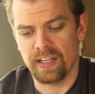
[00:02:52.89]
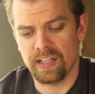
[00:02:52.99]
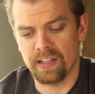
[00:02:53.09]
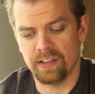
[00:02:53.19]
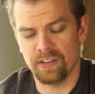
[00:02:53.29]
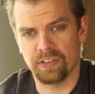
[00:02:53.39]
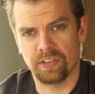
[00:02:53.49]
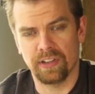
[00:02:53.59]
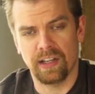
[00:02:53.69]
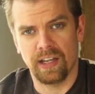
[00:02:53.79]

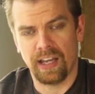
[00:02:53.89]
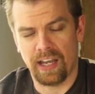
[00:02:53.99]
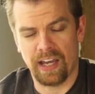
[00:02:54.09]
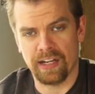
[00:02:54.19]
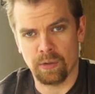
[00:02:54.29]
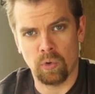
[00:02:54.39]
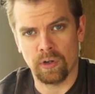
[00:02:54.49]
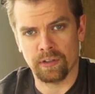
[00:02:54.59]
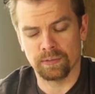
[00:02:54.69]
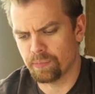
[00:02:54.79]
is adding water.